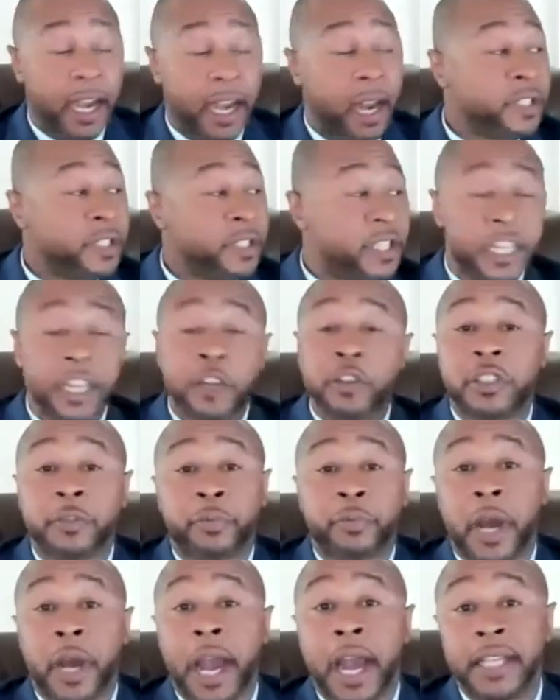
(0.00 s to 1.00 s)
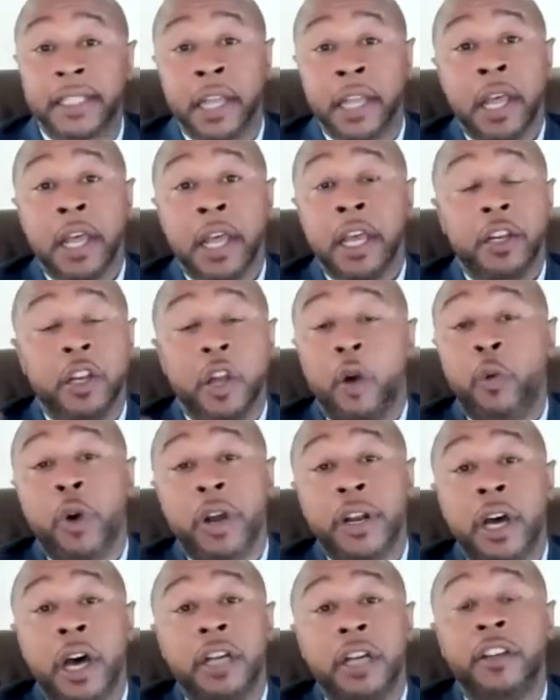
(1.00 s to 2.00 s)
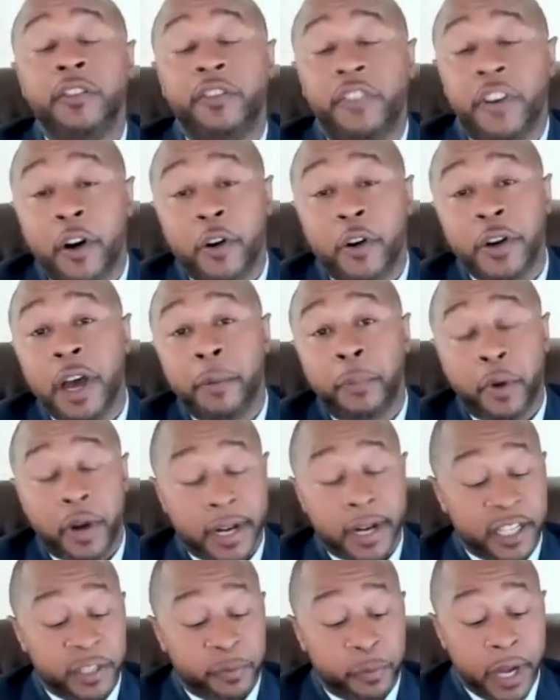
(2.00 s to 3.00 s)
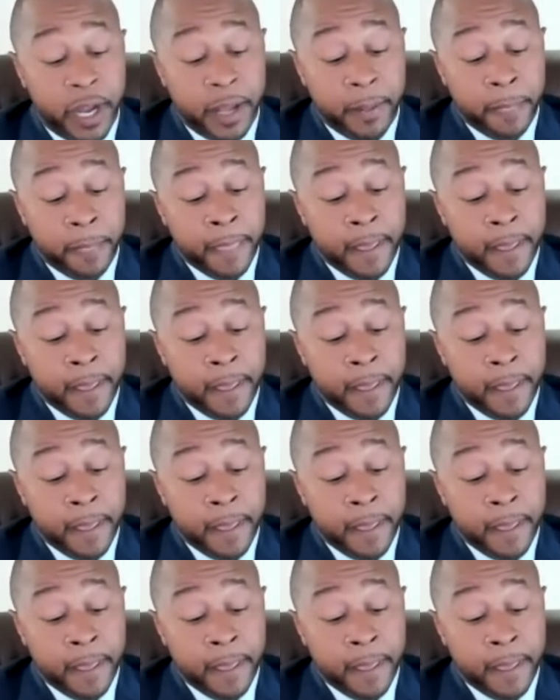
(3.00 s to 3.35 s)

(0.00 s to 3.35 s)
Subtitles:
I'm still surprised no one hung the phone up on us, but